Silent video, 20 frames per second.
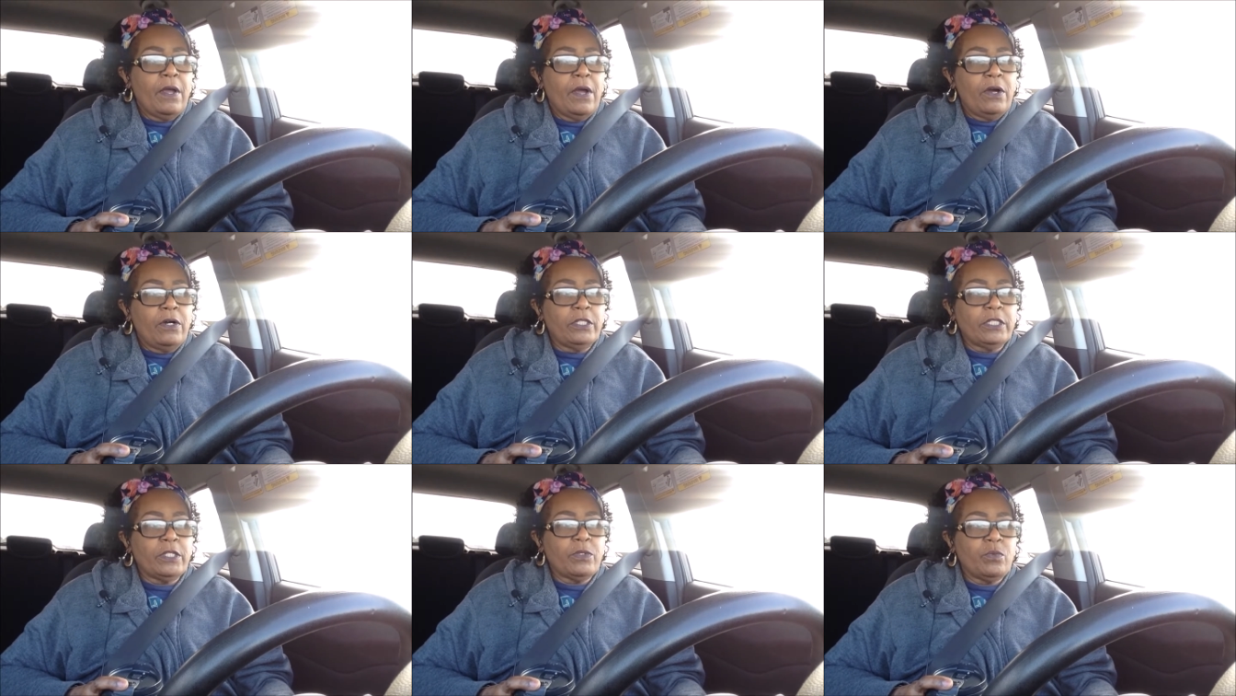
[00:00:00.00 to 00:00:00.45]

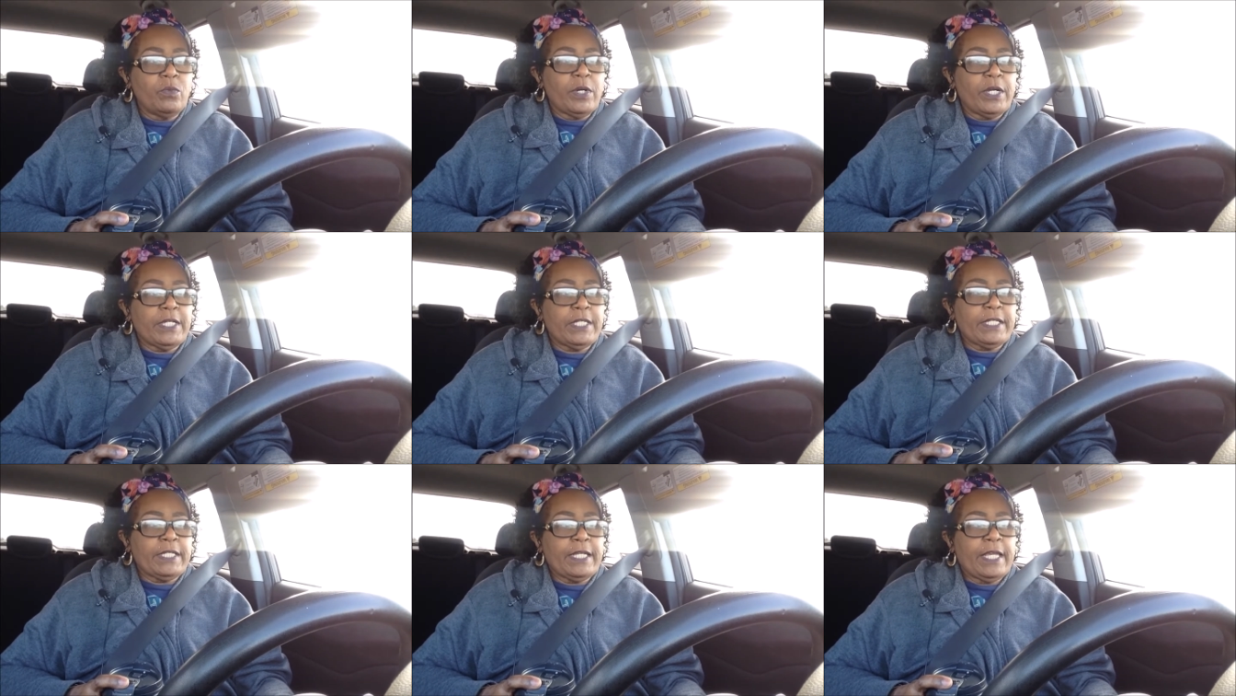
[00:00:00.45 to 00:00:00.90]
Only
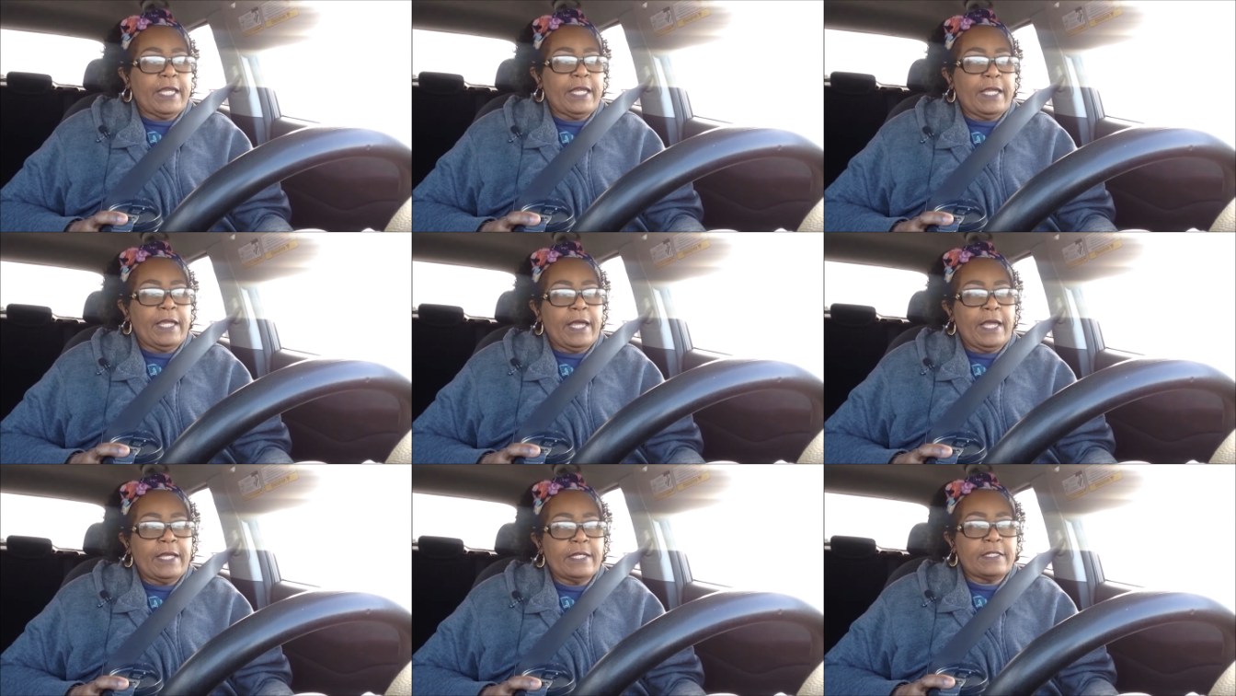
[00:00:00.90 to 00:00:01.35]
one
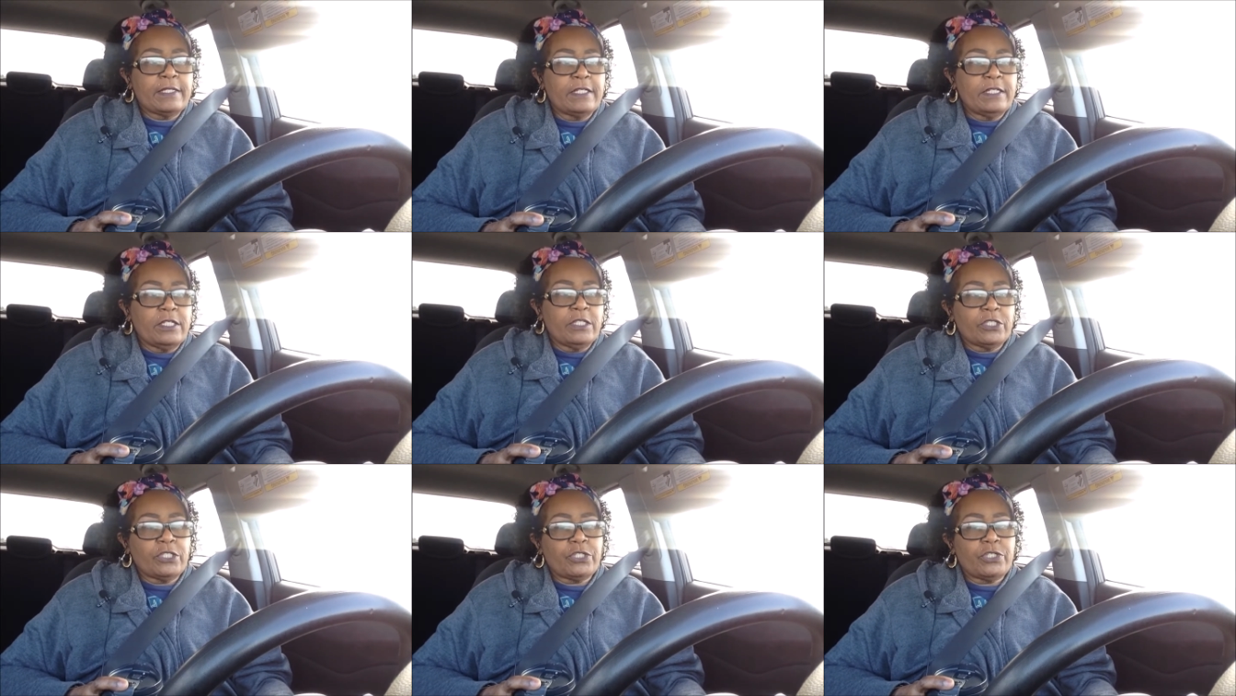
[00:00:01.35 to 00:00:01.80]
day I have
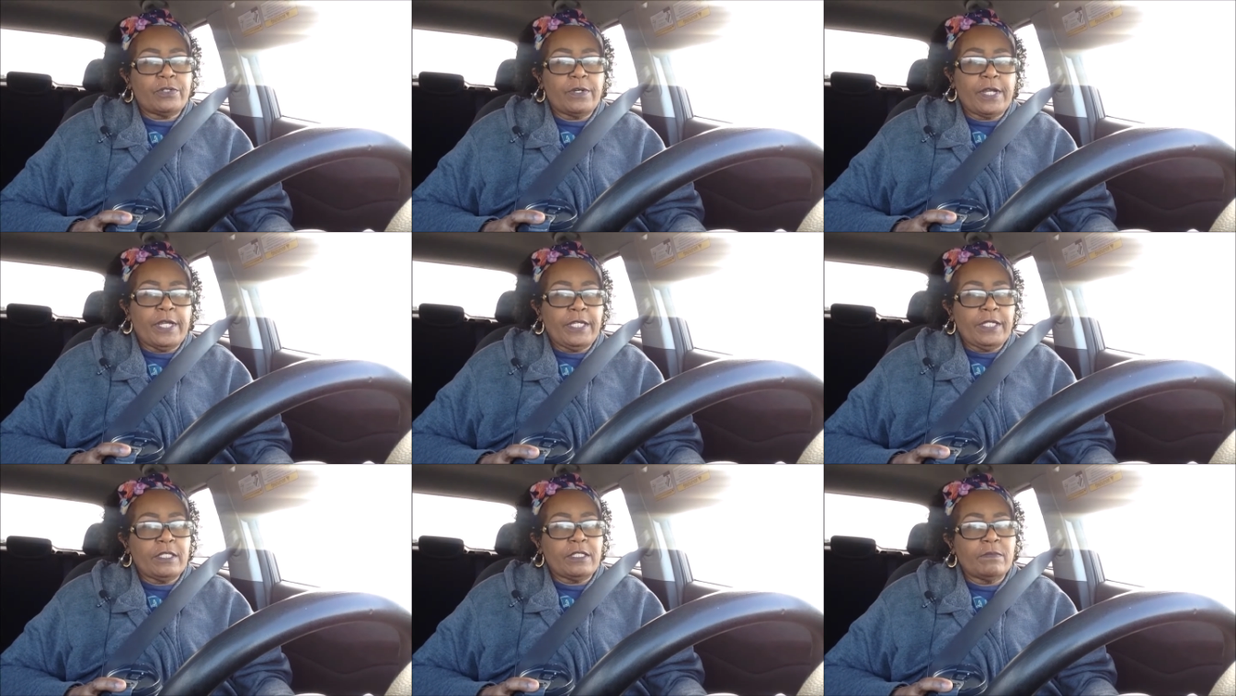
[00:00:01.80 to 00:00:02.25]
seen a
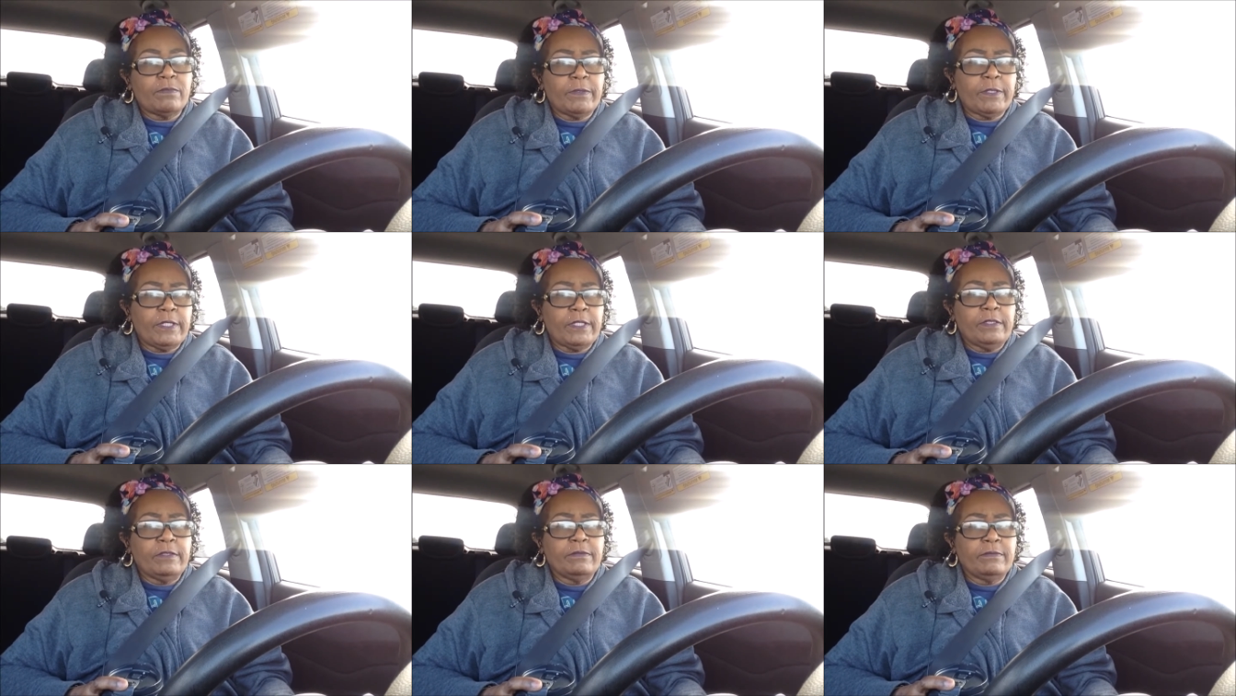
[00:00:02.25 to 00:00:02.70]
trace,
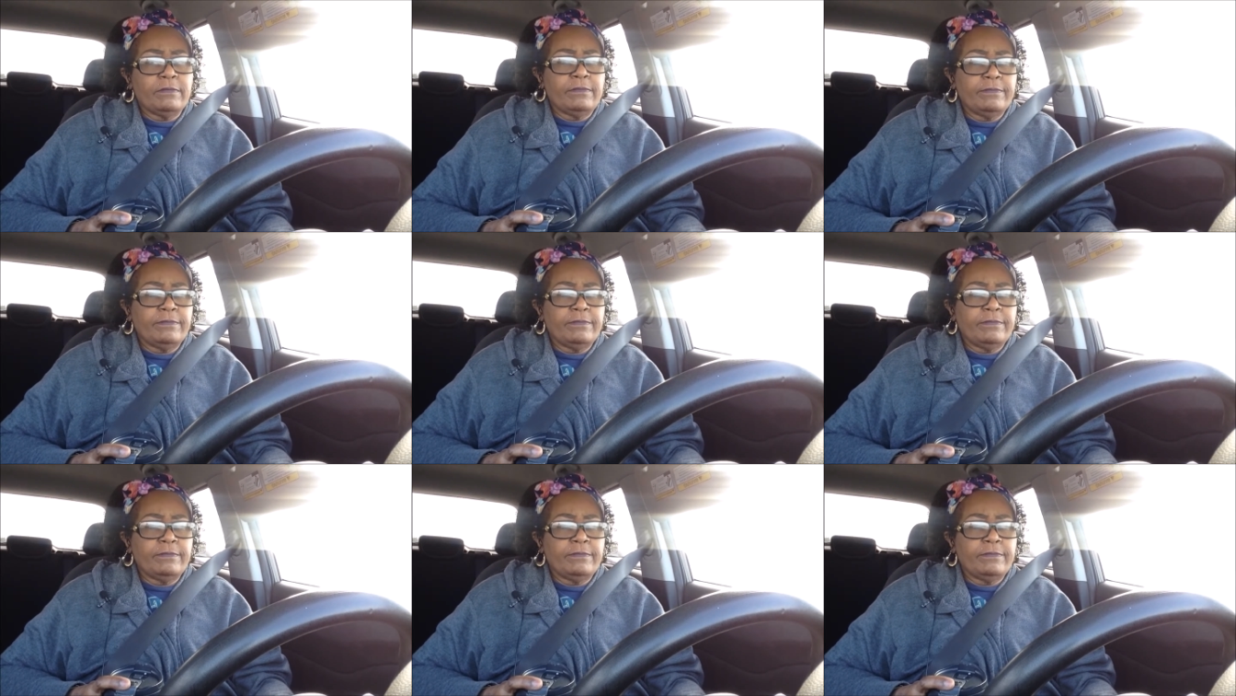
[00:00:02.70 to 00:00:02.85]
but